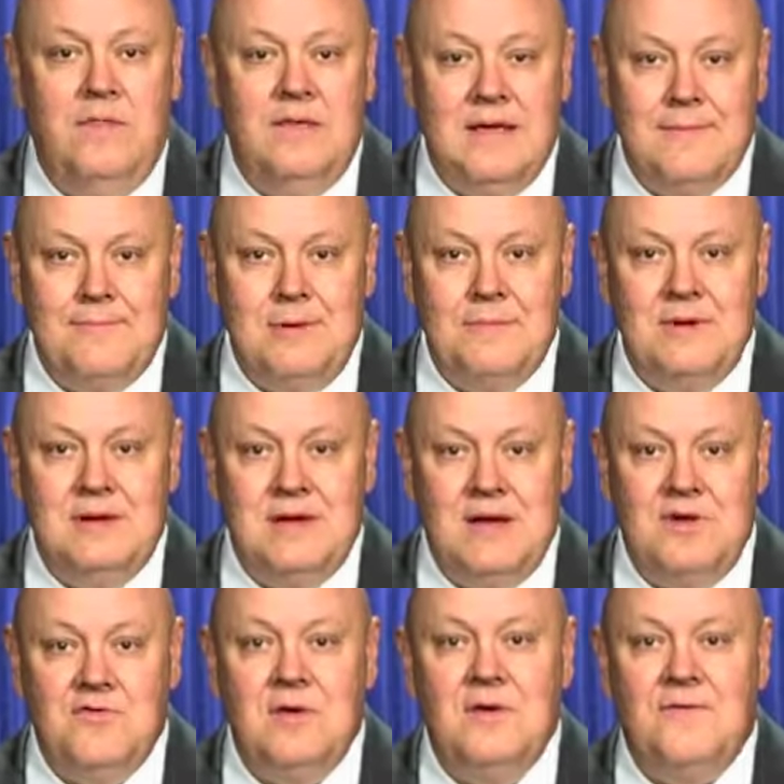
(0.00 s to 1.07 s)
the
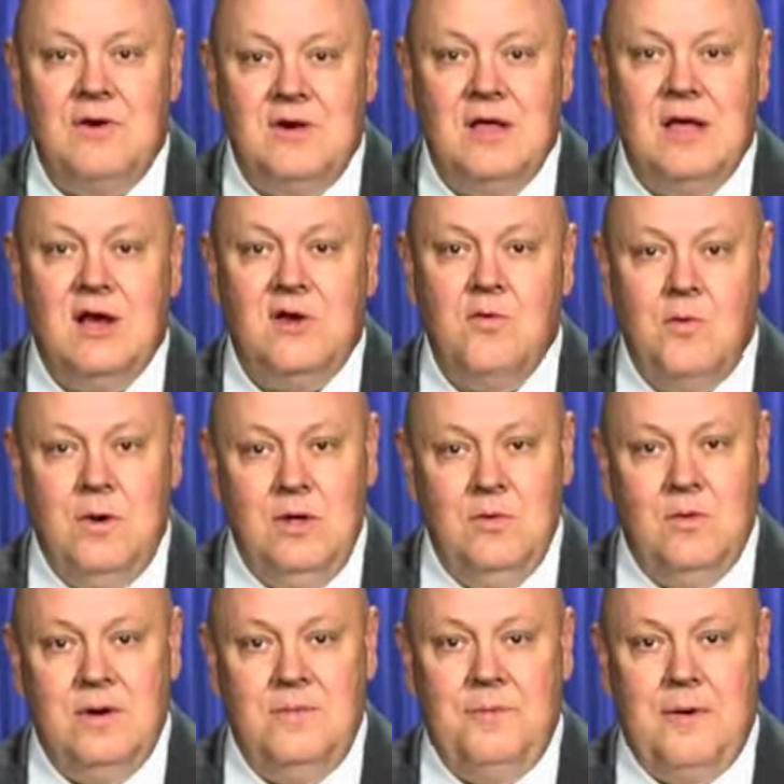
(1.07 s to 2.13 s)
implementation of our t.h.e.